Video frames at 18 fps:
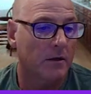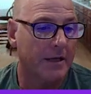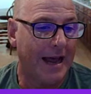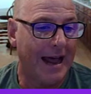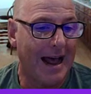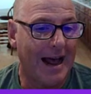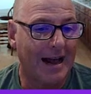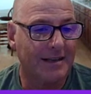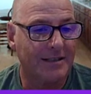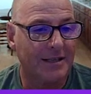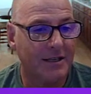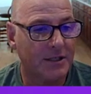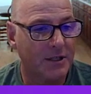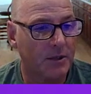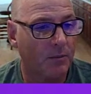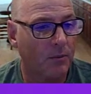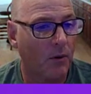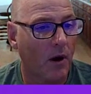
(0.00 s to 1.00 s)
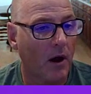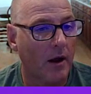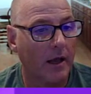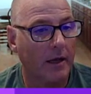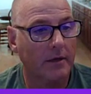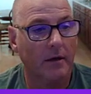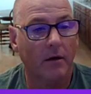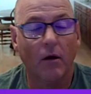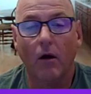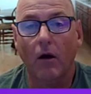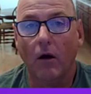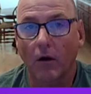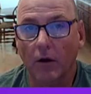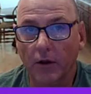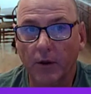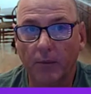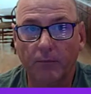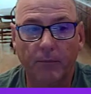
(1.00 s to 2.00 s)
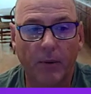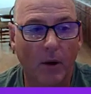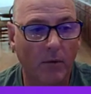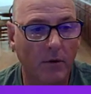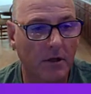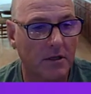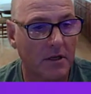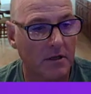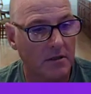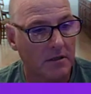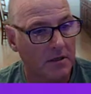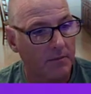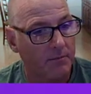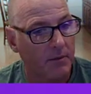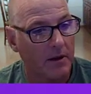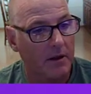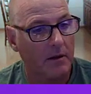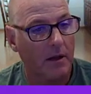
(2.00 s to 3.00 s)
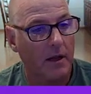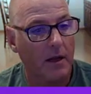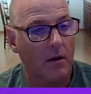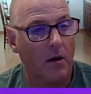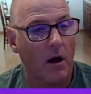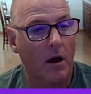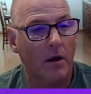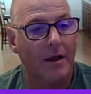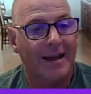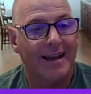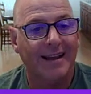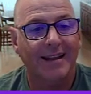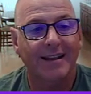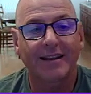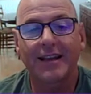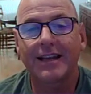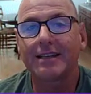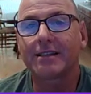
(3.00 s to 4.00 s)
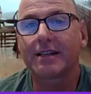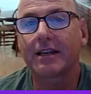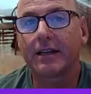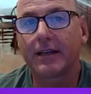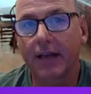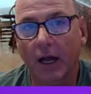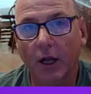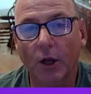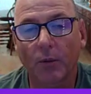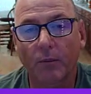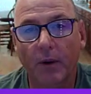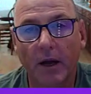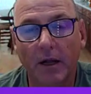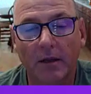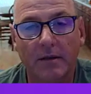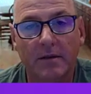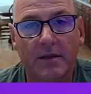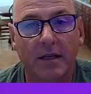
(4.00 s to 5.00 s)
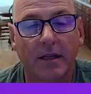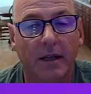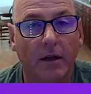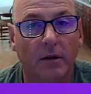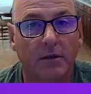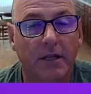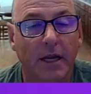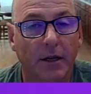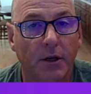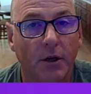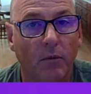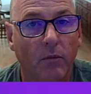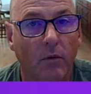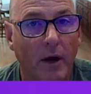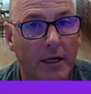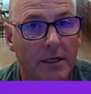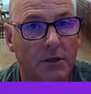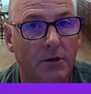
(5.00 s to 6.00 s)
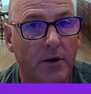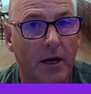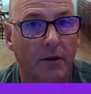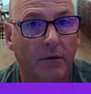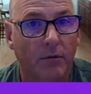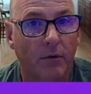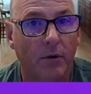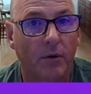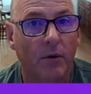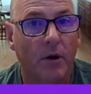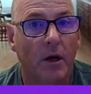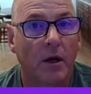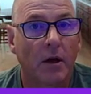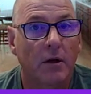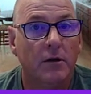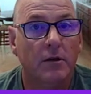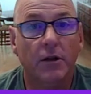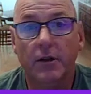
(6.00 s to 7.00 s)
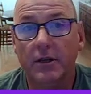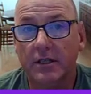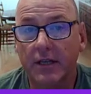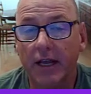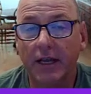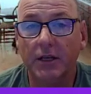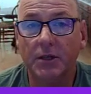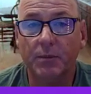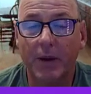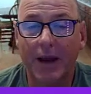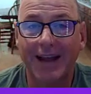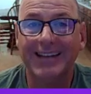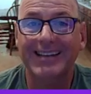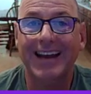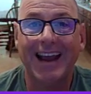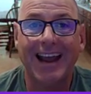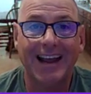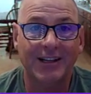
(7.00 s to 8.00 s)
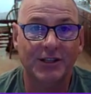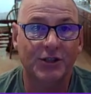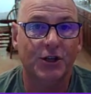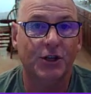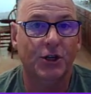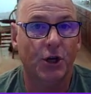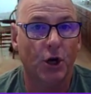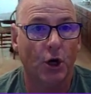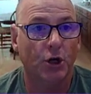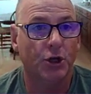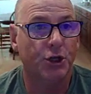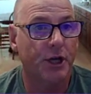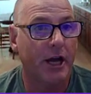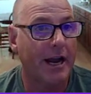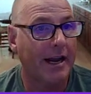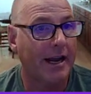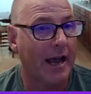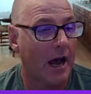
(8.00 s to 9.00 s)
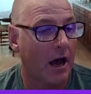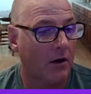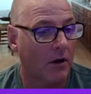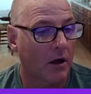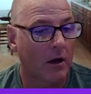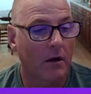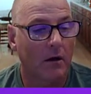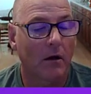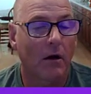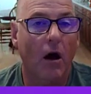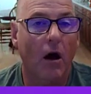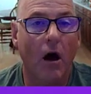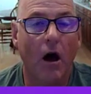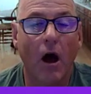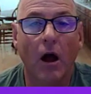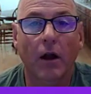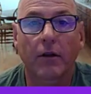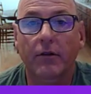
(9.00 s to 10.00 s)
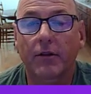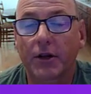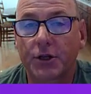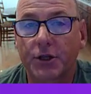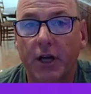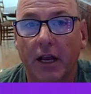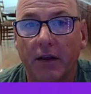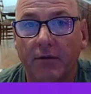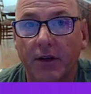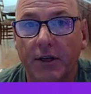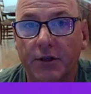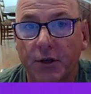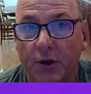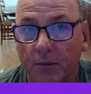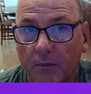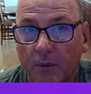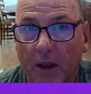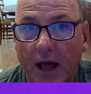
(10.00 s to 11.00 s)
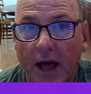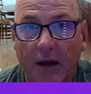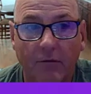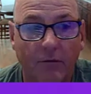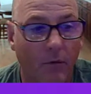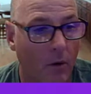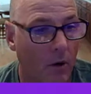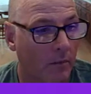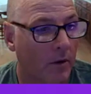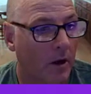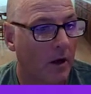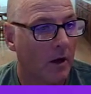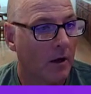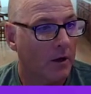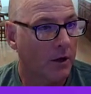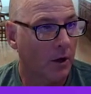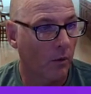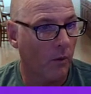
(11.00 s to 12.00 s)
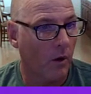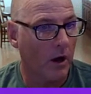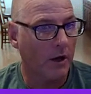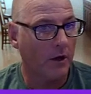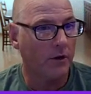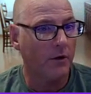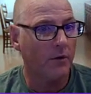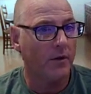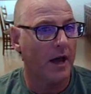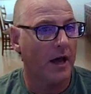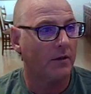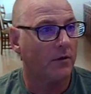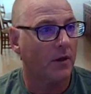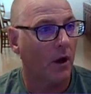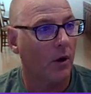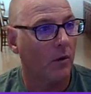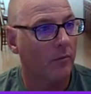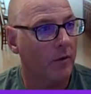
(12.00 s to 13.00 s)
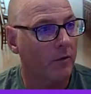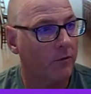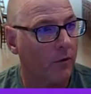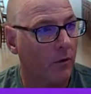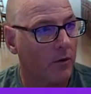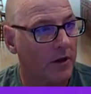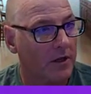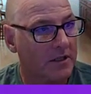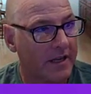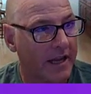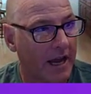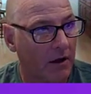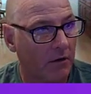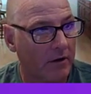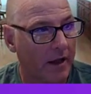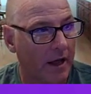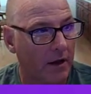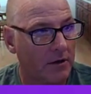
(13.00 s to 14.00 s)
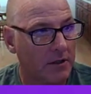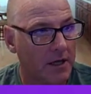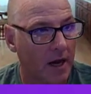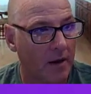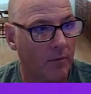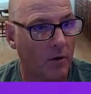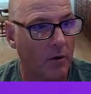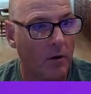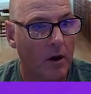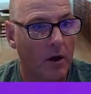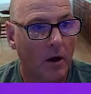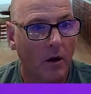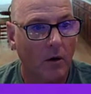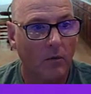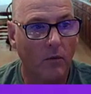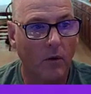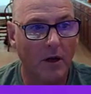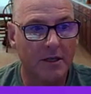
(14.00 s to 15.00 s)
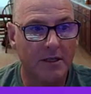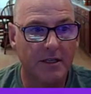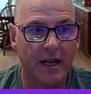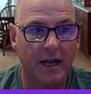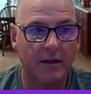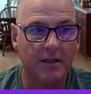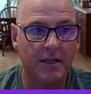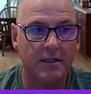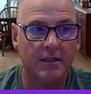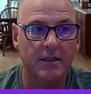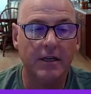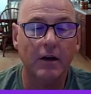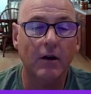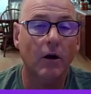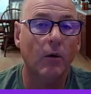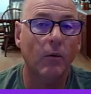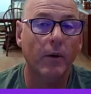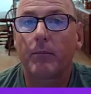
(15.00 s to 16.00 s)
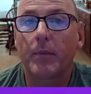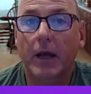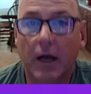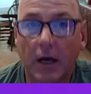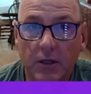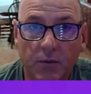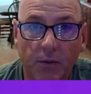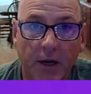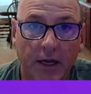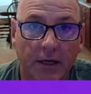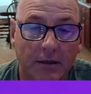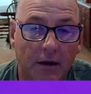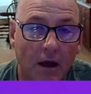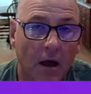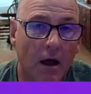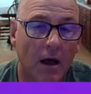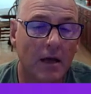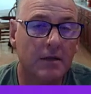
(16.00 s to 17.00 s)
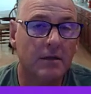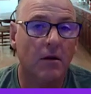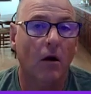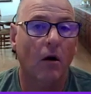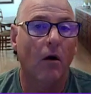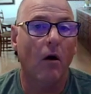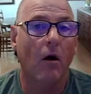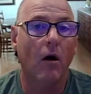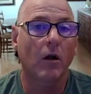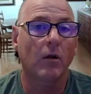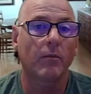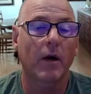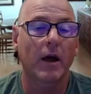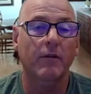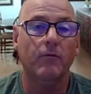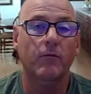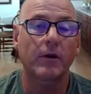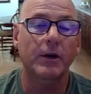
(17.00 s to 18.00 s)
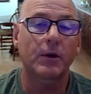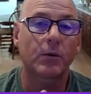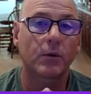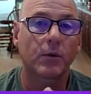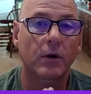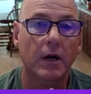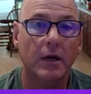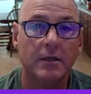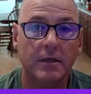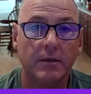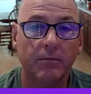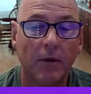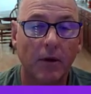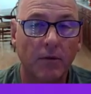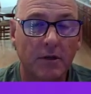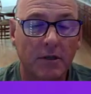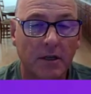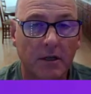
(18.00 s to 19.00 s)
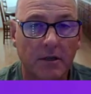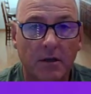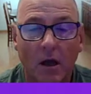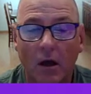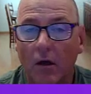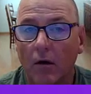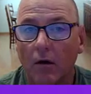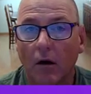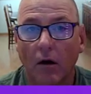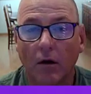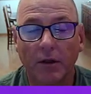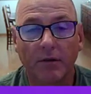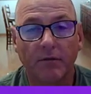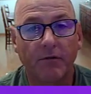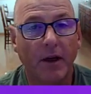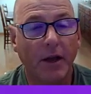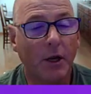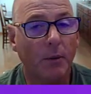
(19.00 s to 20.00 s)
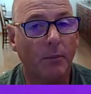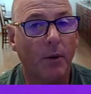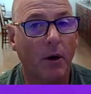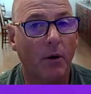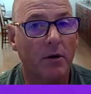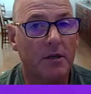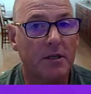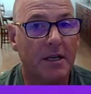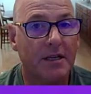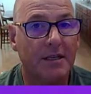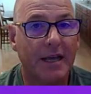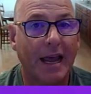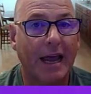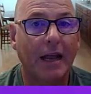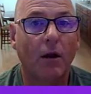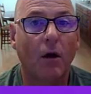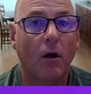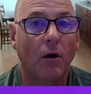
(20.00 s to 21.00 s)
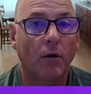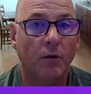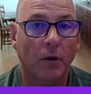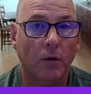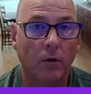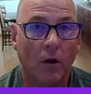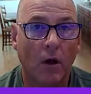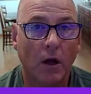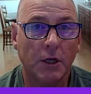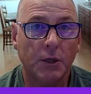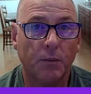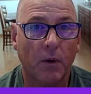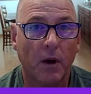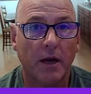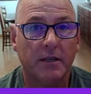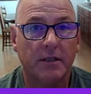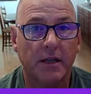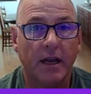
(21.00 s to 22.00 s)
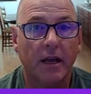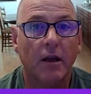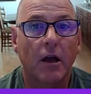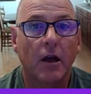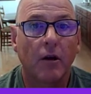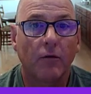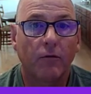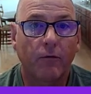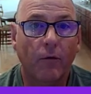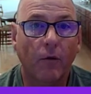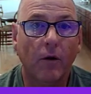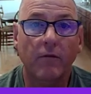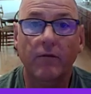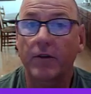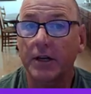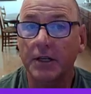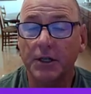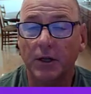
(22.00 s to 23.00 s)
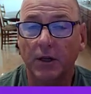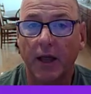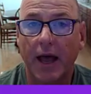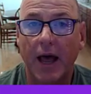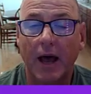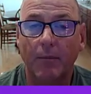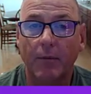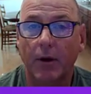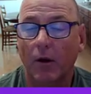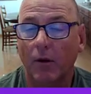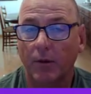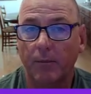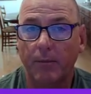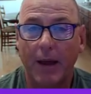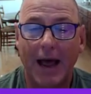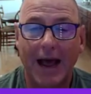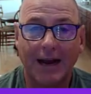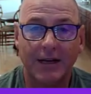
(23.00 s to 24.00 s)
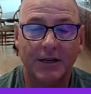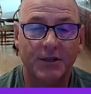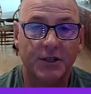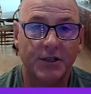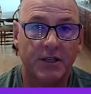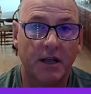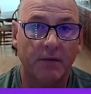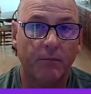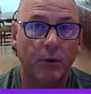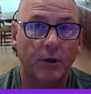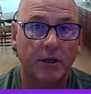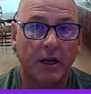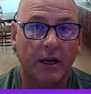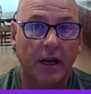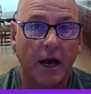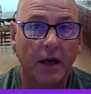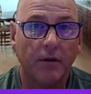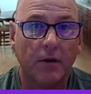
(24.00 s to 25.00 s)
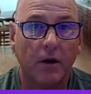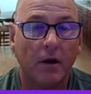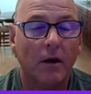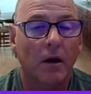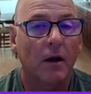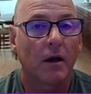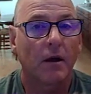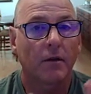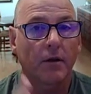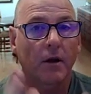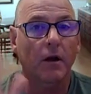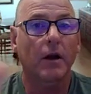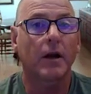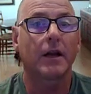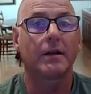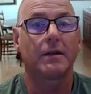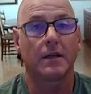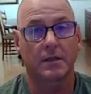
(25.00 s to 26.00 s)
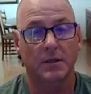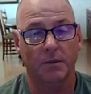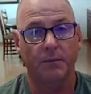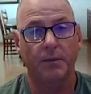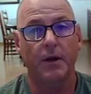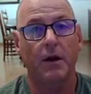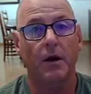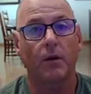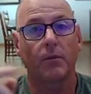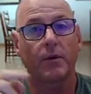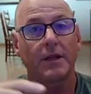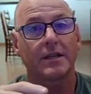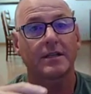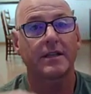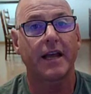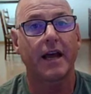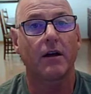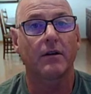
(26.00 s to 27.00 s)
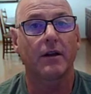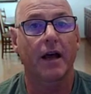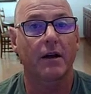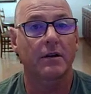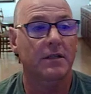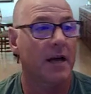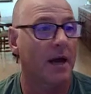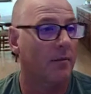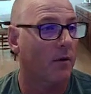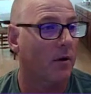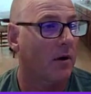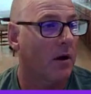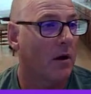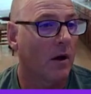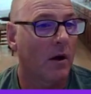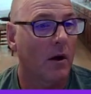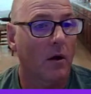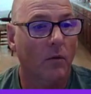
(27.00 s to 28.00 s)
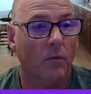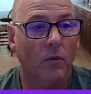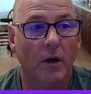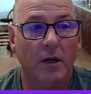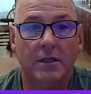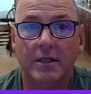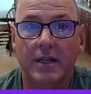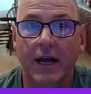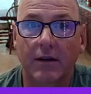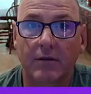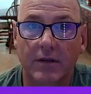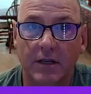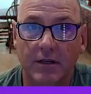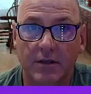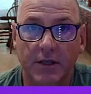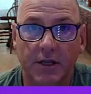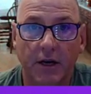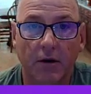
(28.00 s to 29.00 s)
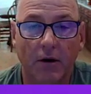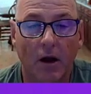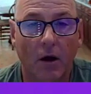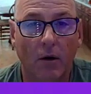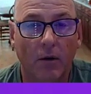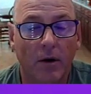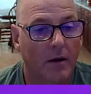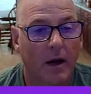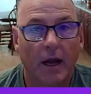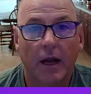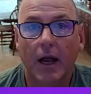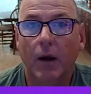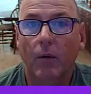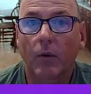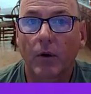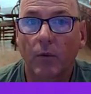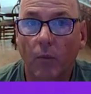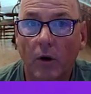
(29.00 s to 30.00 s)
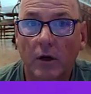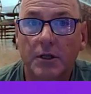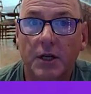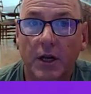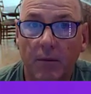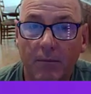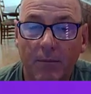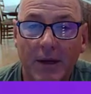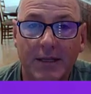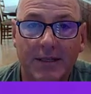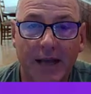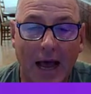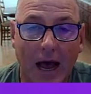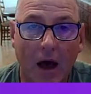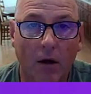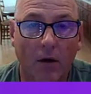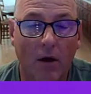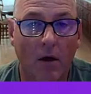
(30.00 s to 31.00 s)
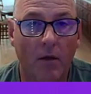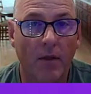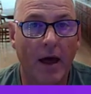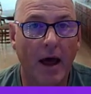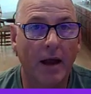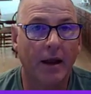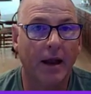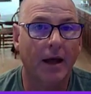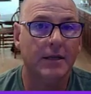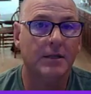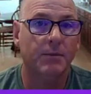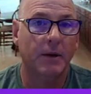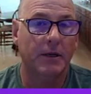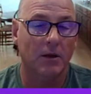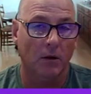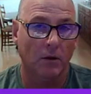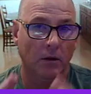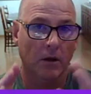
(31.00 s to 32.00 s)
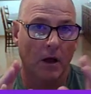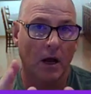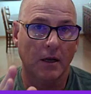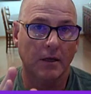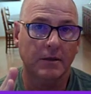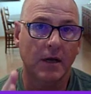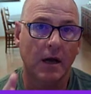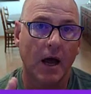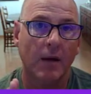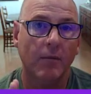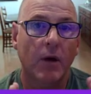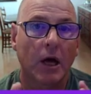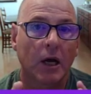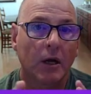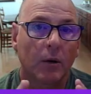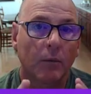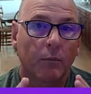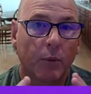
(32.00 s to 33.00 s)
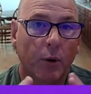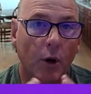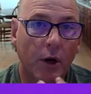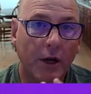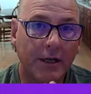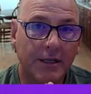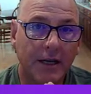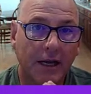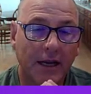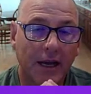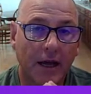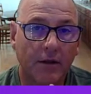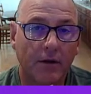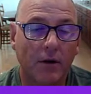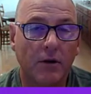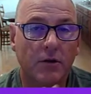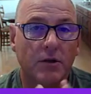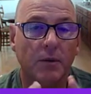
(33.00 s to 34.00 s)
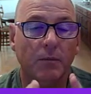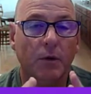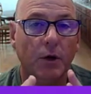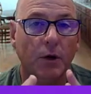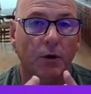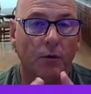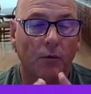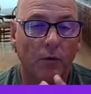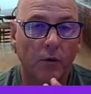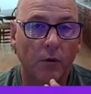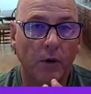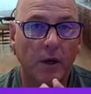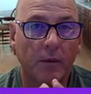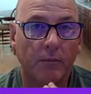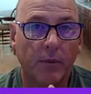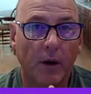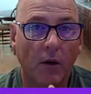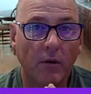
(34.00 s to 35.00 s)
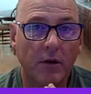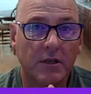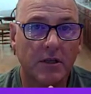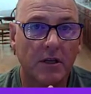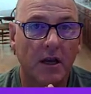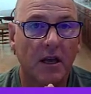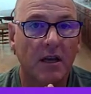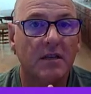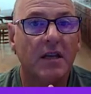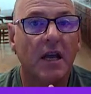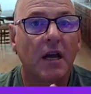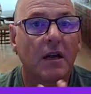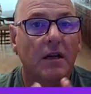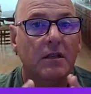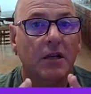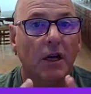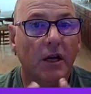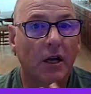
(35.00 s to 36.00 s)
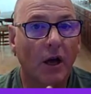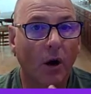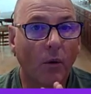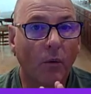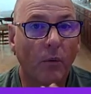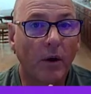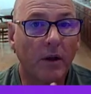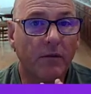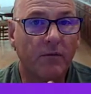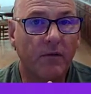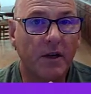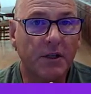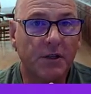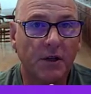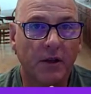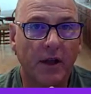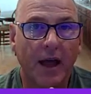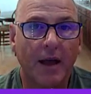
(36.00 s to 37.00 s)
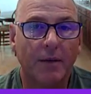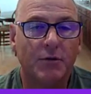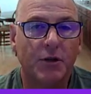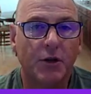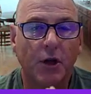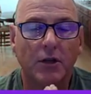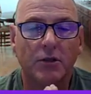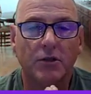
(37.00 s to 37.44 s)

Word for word: to access the product and all of the bonuses, simply click on these yellow buttons and they'll take you right straight through to the sales page and secure checkout on the J V Zoo platform. You'll want to do that though before this countdown timer runs down to zero, because when it does, all my free cool custom bonuses, all the vendor bonuses, and all the launch pricing for VisuaLab and all the packages they put together, they're going to disappear when this countdown timer runs down to zero. And I wouldn't want you to miss out on that. I spent a lot of time putting together some congruent bonuses to go with VisuaLab so